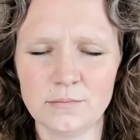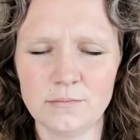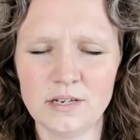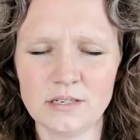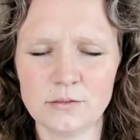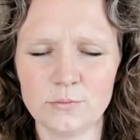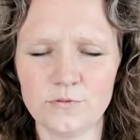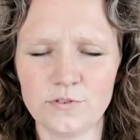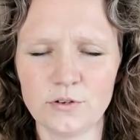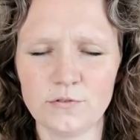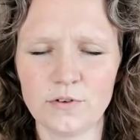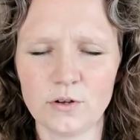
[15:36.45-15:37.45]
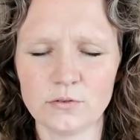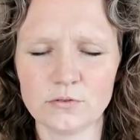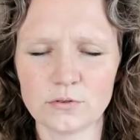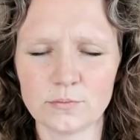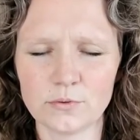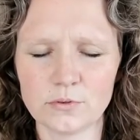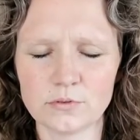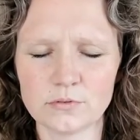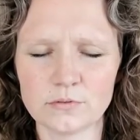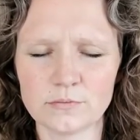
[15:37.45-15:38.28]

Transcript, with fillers: makes him feel vulnerable.